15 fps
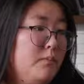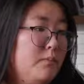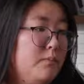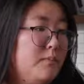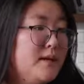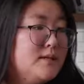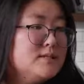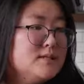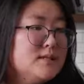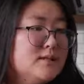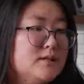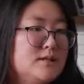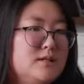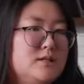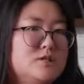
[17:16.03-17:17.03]

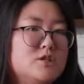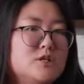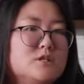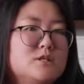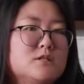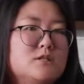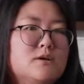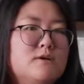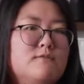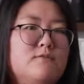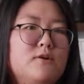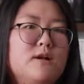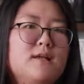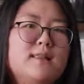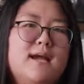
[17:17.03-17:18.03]
basically just
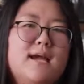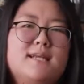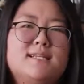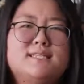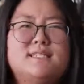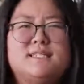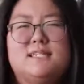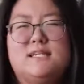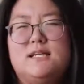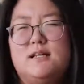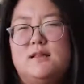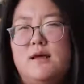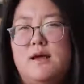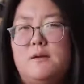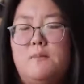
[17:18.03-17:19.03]
very light
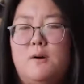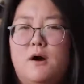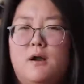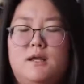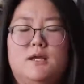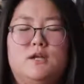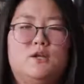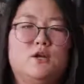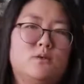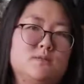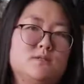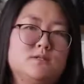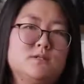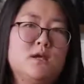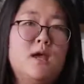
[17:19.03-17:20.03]
tea-like body and
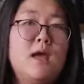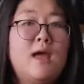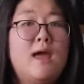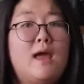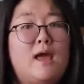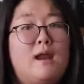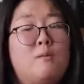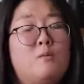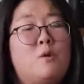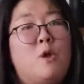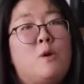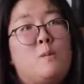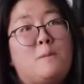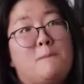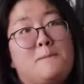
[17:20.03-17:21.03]
notes.
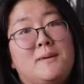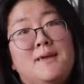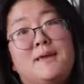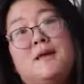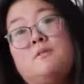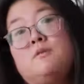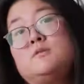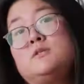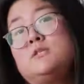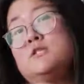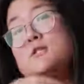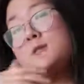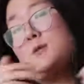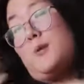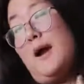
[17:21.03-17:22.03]
And being able to
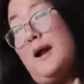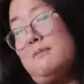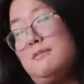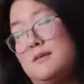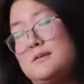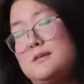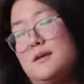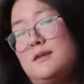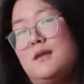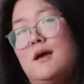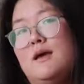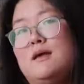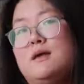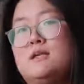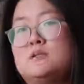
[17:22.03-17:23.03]
describe things like
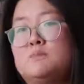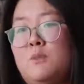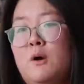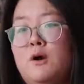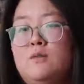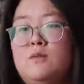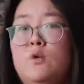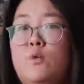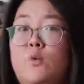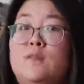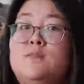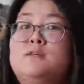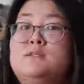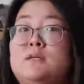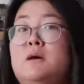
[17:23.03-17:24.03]
that is partly
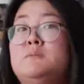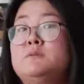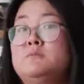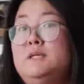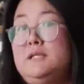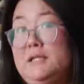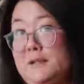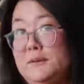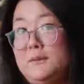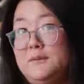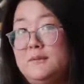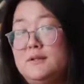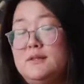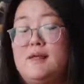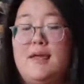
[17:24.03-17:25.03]
what this helps me do.
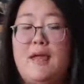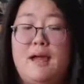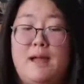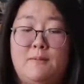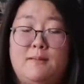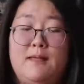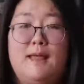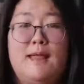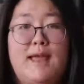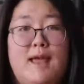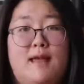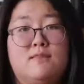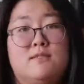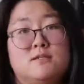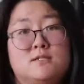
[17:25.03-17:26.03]
Like I'd be like,
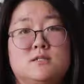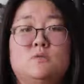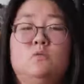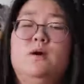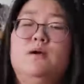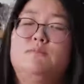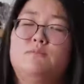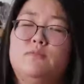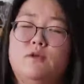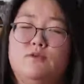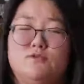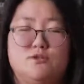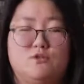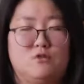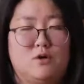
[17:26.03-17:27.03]
hey, this is what
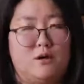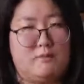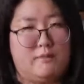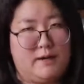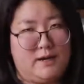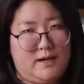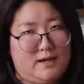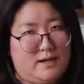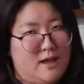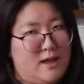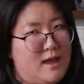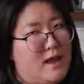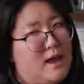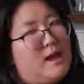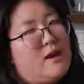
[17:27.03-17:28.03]
strawberry
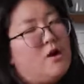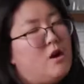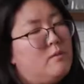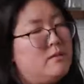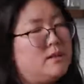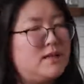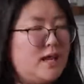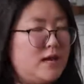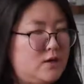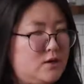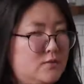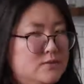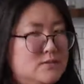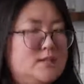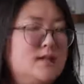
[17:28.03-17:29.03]
and almond-like
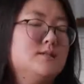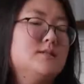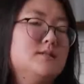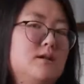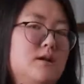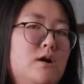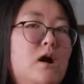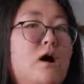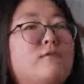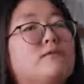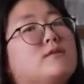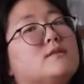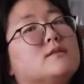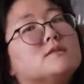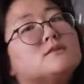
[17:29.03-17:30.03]
notes taste in a
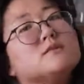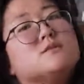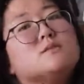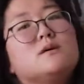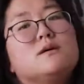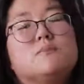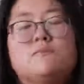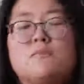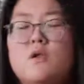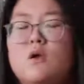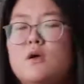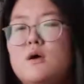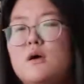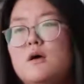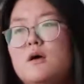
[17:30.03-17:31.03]
coffee. This is what
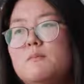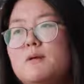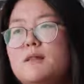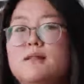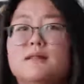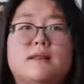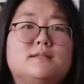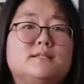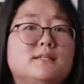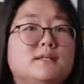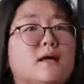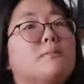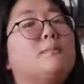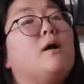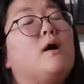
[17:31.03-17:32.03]
a little
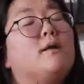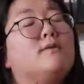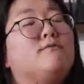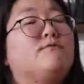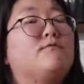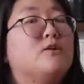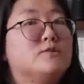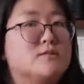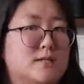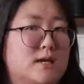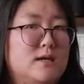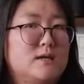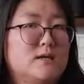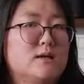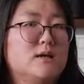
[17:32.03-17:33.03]
tea-like body feels
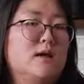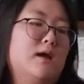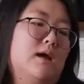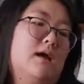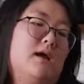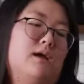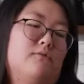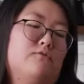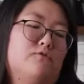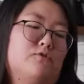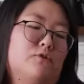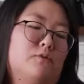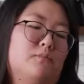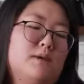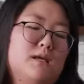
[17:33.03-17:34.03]
like. And
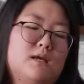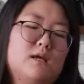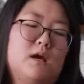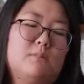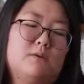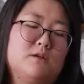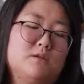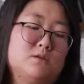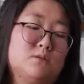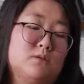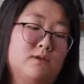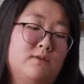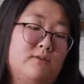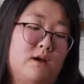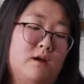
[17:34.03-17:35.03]
for me, cupping is a
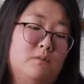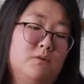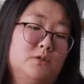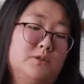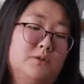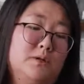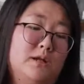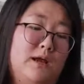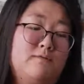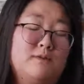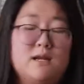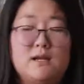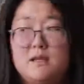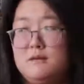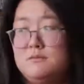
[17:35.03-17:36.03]
really valuable tool, and I've
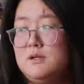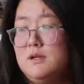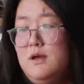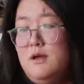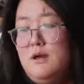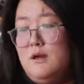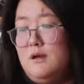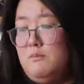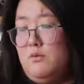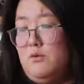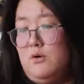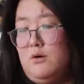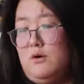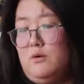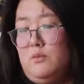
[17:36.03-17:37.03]
done it
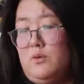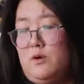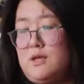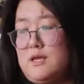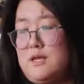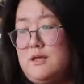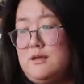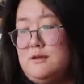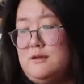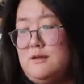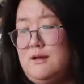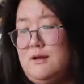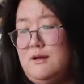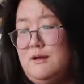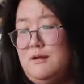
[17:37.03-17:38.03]
more
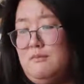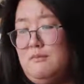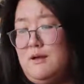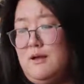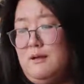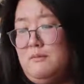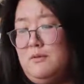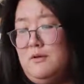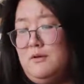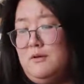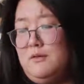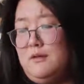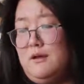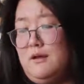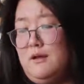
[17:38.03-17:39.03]
working at Mungo
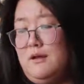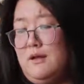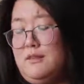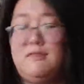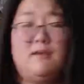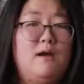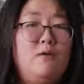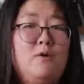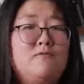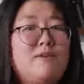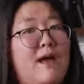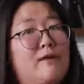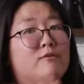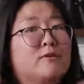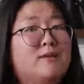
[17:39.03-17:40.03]
than I think I would have
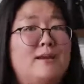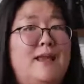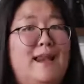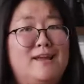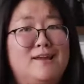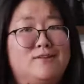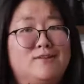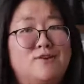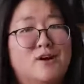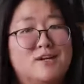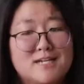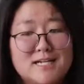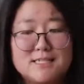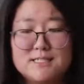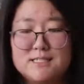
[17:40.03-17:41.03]
ever in any other
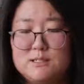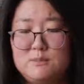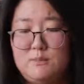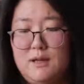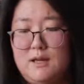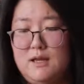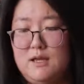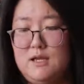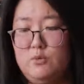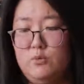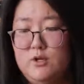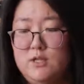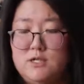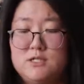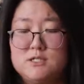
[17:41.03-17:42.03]
context. But it
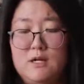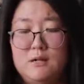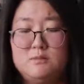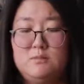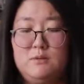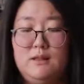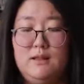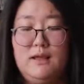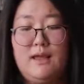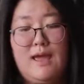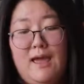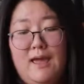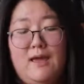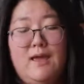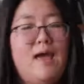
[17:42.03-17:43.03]
really just helps me be like,
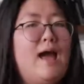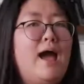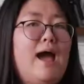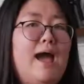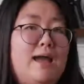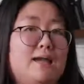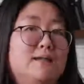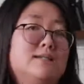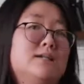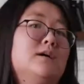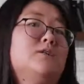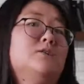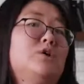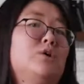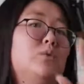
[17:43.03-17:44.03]
hey, I can
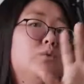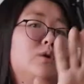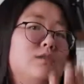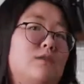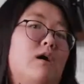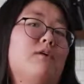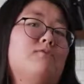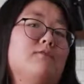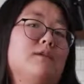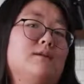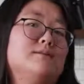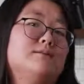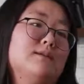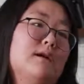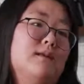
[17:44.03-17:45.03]
tell you with
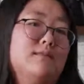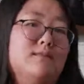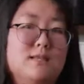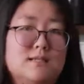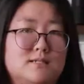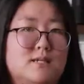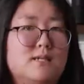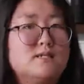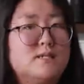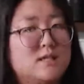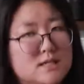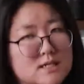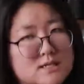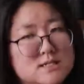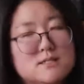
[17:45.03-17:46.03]
confidence that this tastes
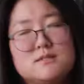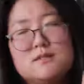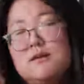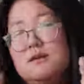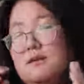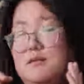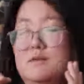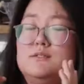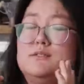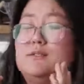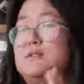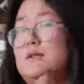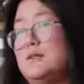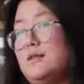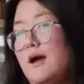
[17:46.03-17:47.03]
like this
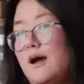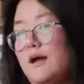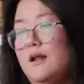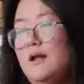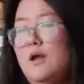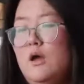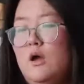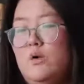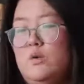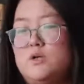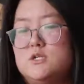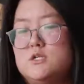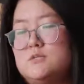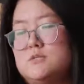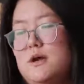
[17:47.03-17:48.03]
tastes like that,
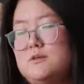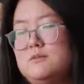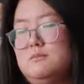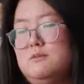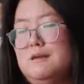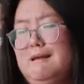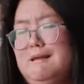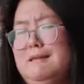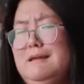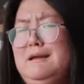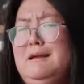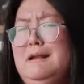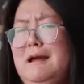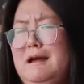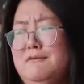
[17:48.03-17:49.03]
which is not something I think
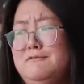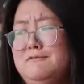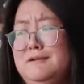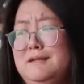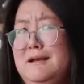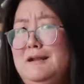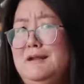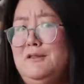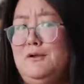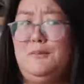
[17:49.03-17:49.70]
I'd have in any other